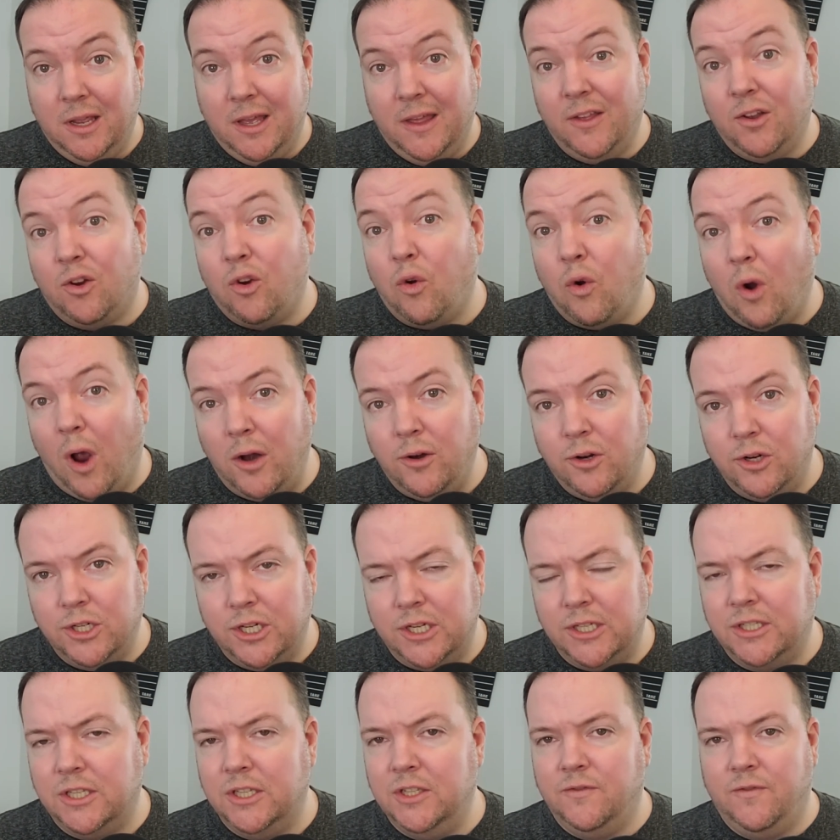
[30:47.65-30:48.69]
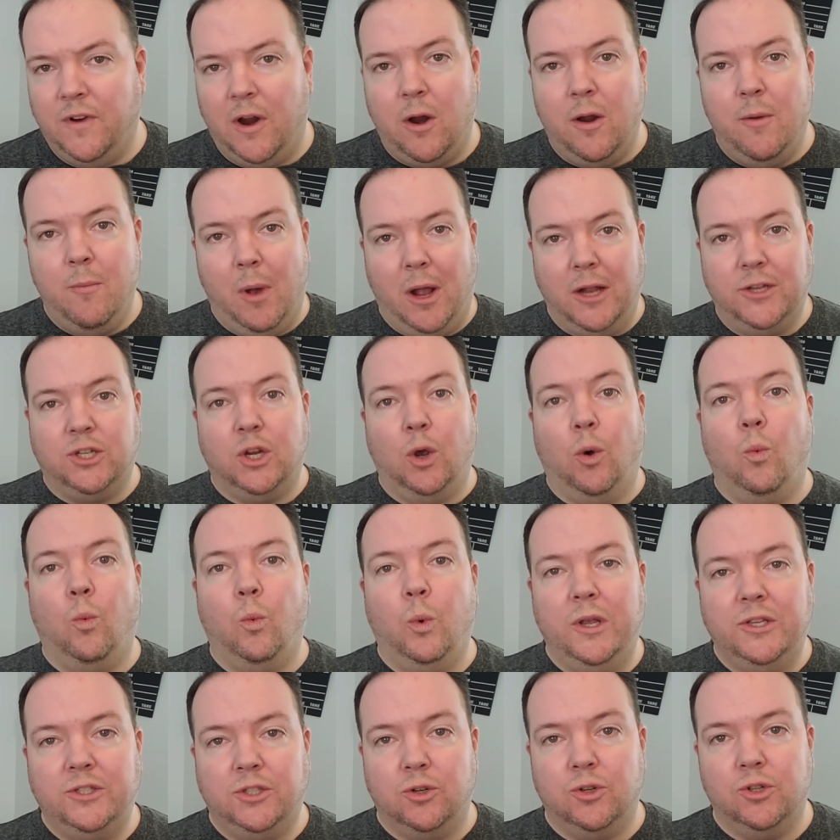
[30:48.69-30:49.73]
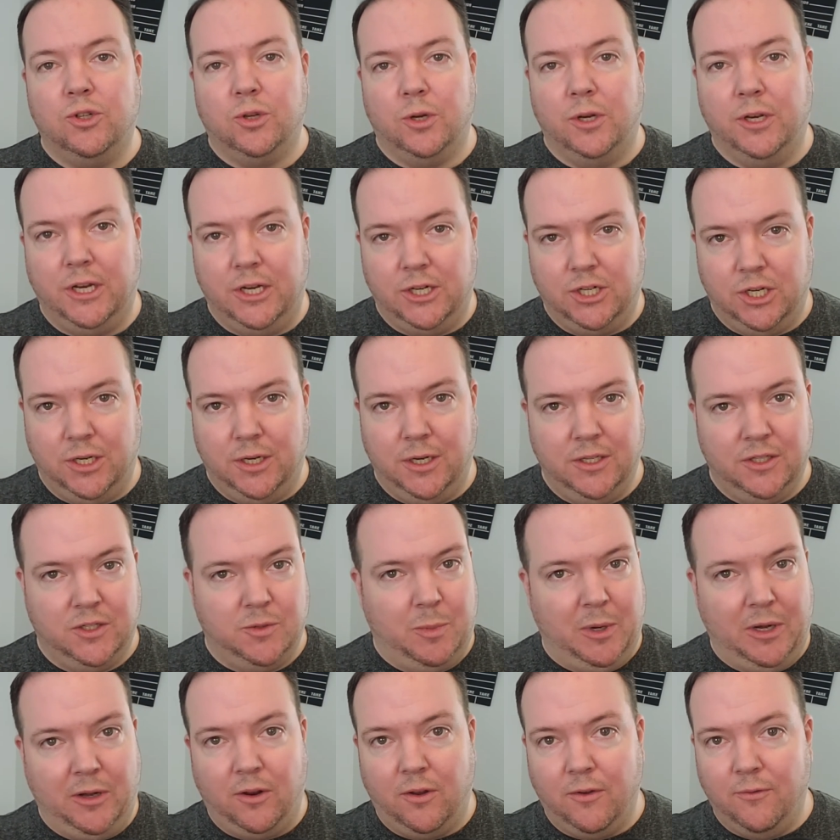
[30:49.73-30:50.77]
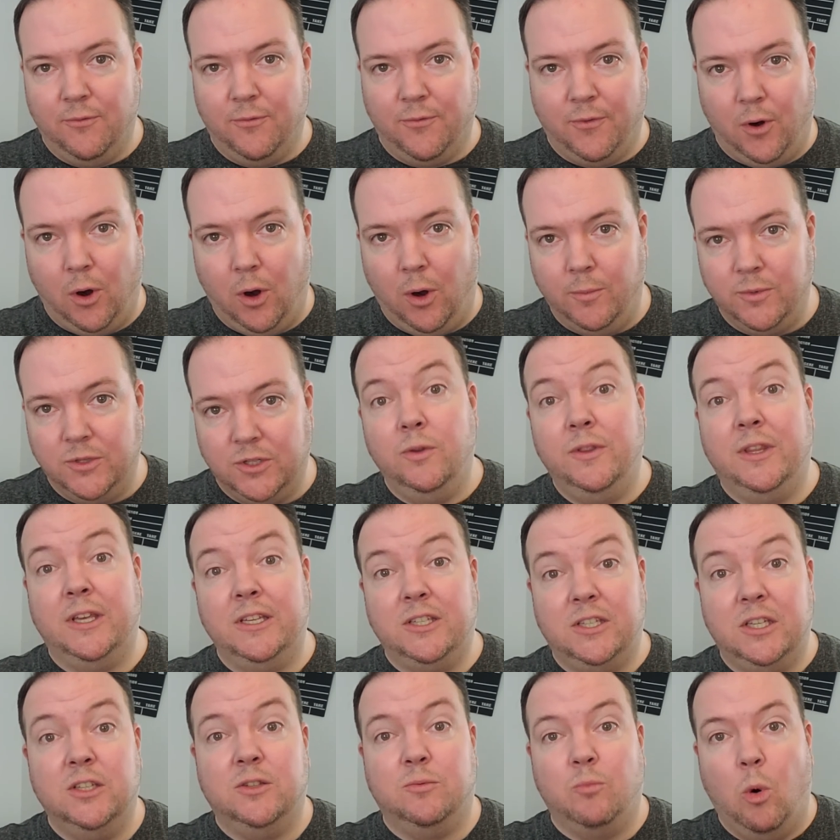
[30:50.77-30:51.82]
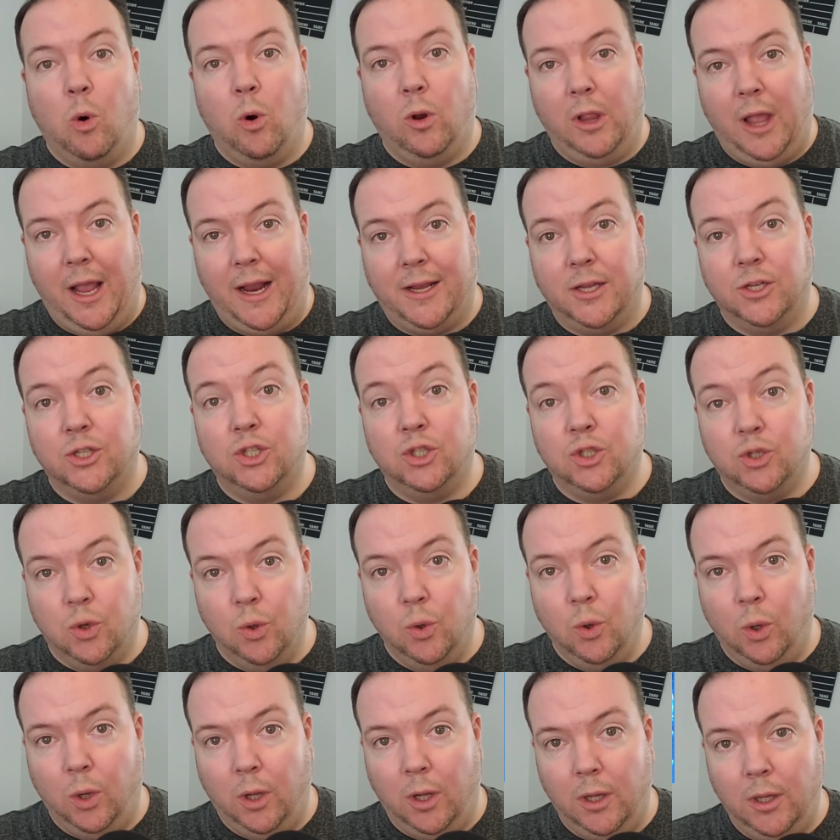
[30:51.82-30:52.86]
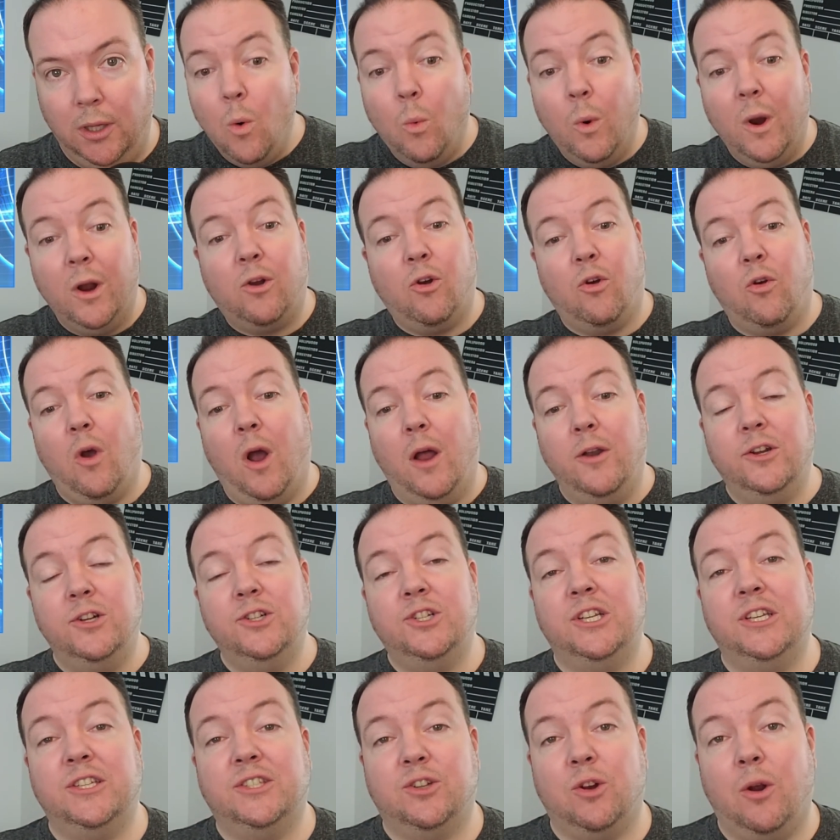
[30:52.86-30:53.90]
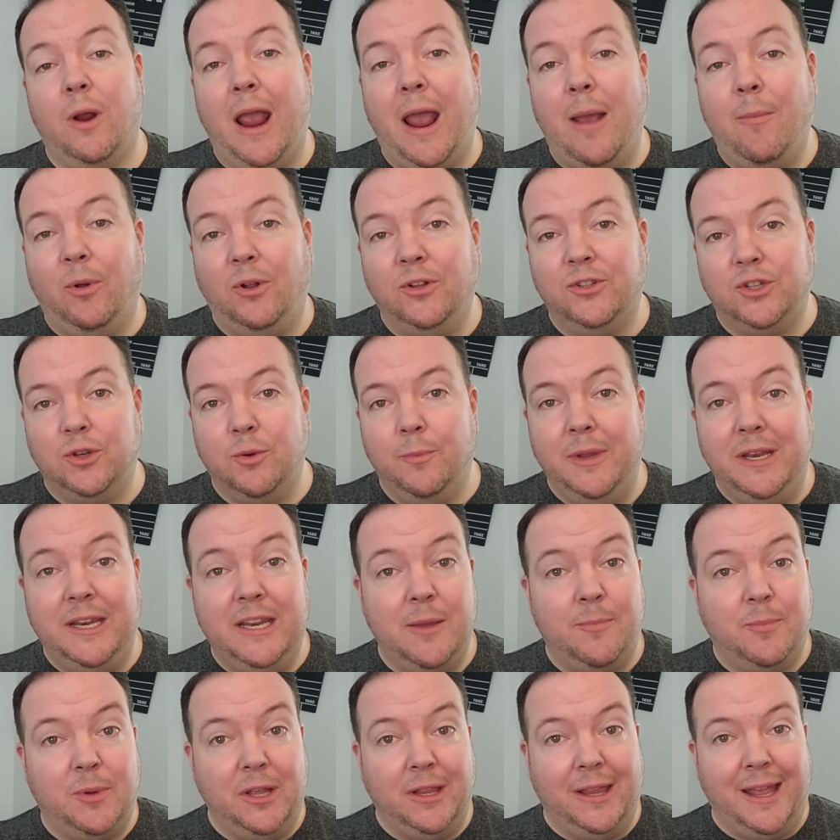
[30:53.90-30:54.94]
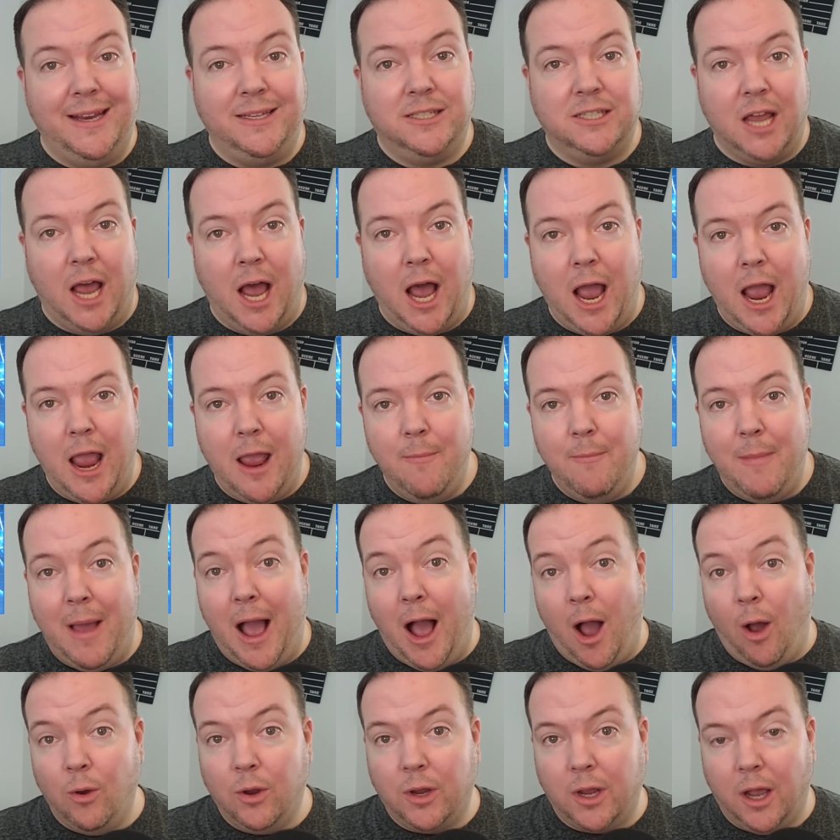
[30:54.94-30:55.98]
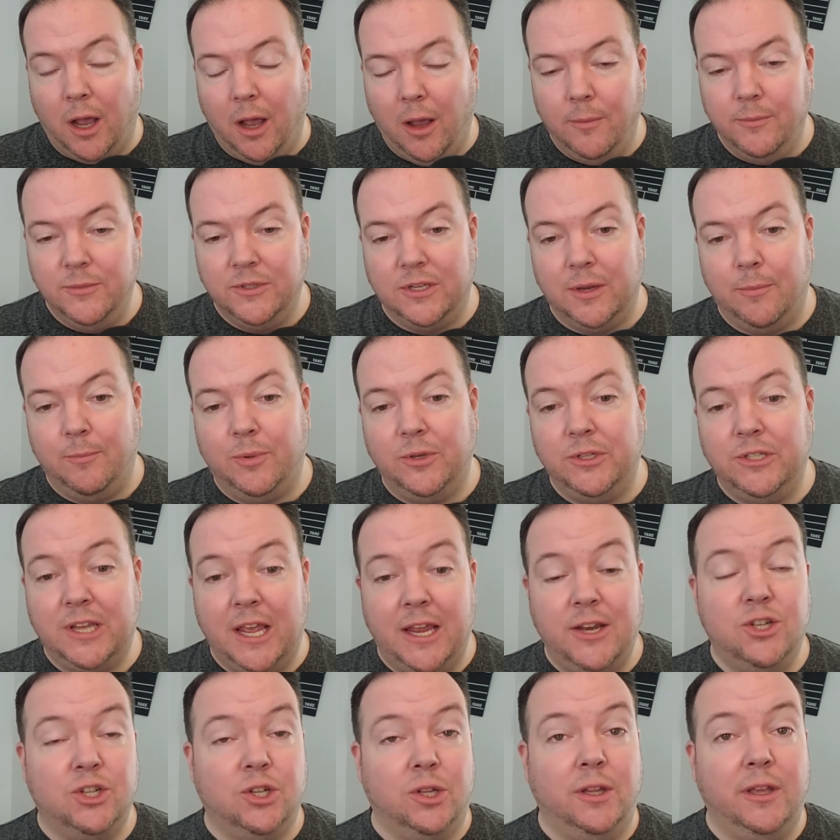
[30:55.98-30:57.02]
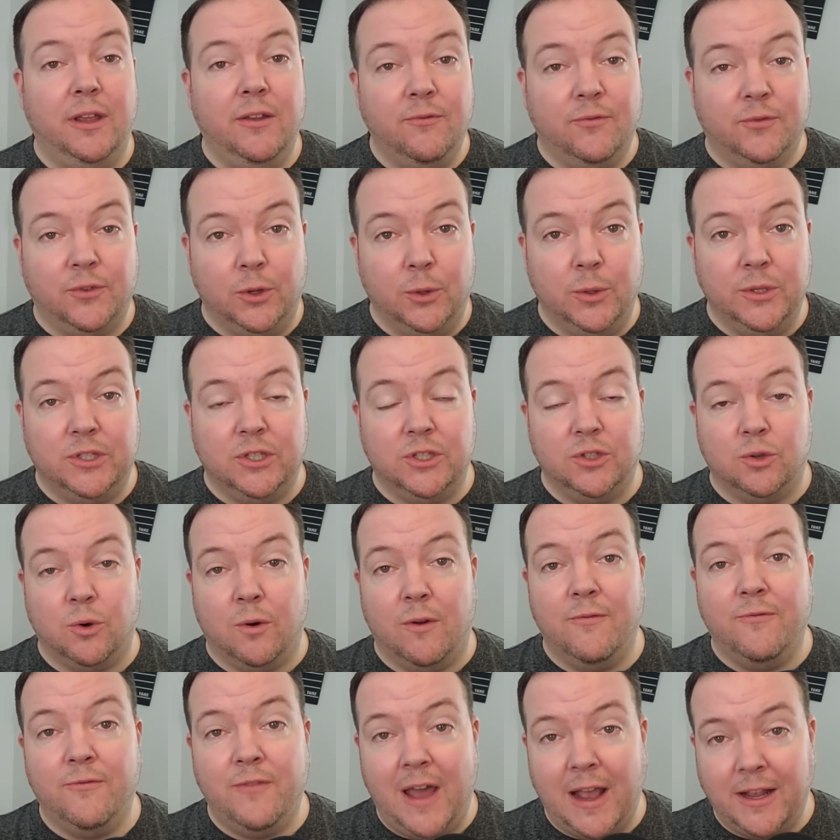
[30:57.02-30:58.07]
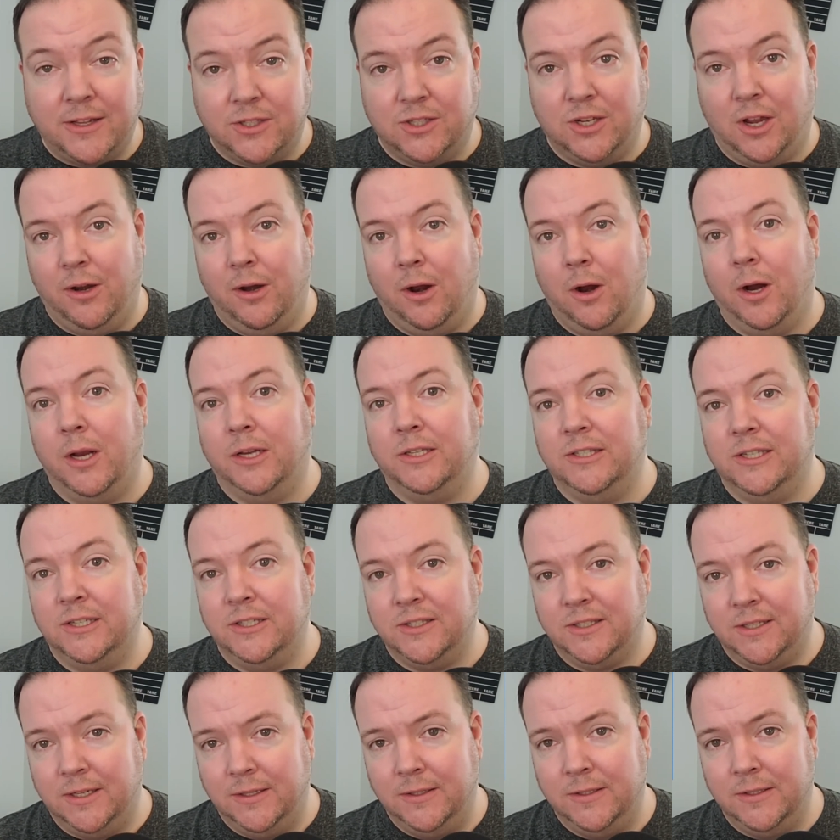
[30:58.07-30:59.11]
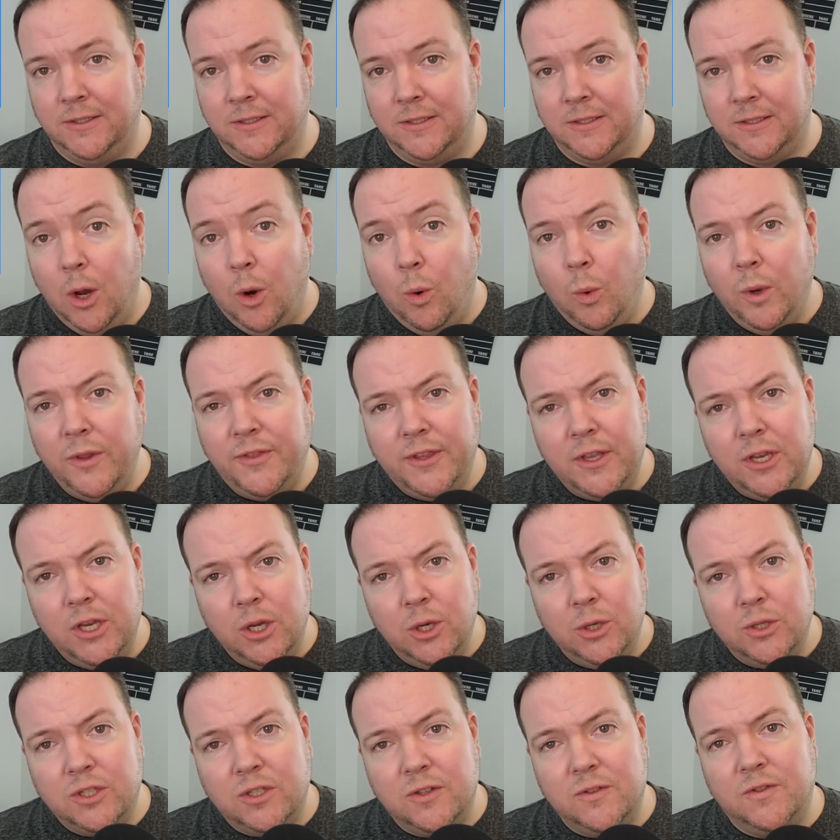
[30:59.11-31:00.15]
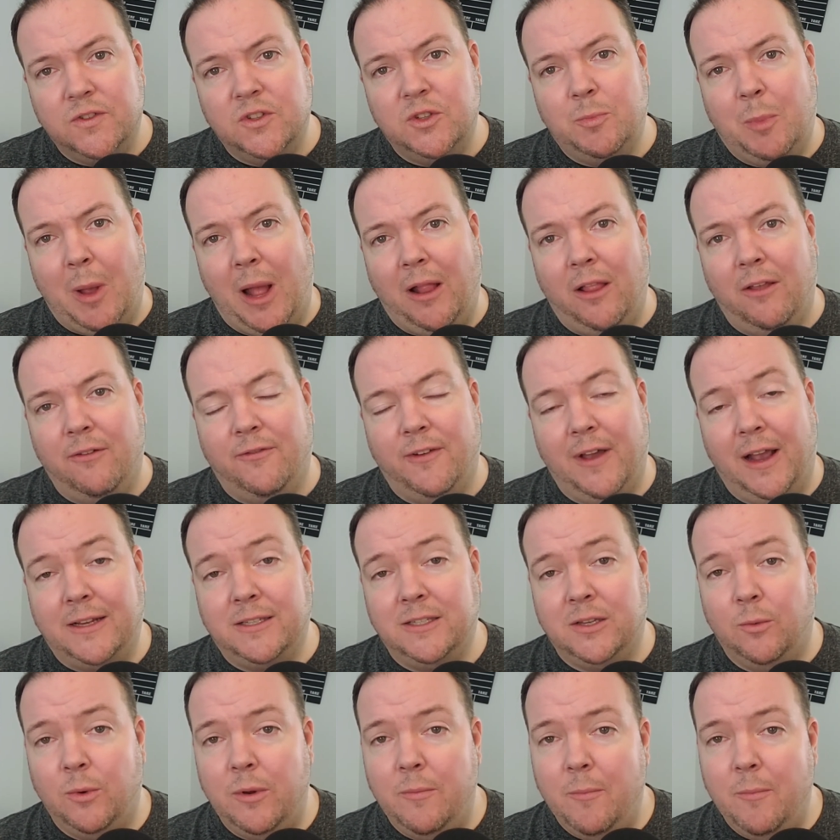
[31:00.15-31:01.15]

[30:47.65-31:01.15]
Now, the Chronurgist is very much a wizard tradition. It's been confirmed. So this is more like a school where Chronurgists are able to manipulate time, outcomes, and potential influences or effects on our existence with the use of spell effects that we